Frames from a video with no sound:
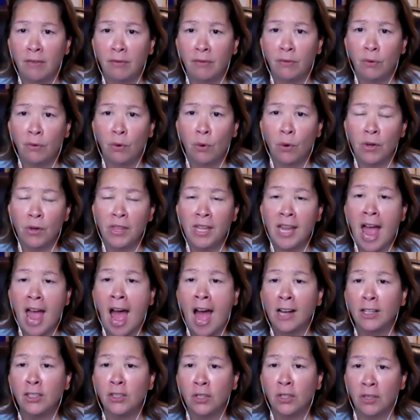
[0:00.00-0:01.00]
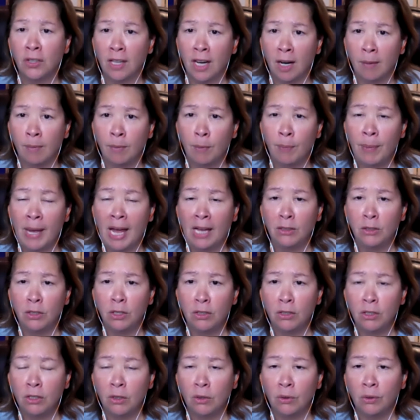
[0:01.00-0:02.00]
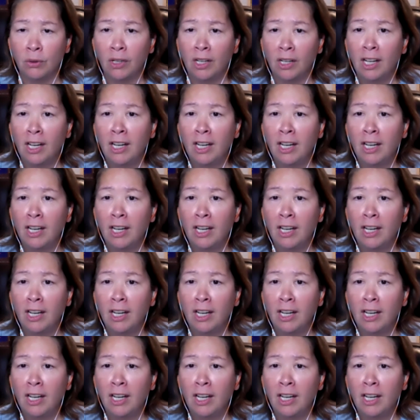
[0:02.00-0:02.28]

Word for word: for the action that mm. I'm about to do.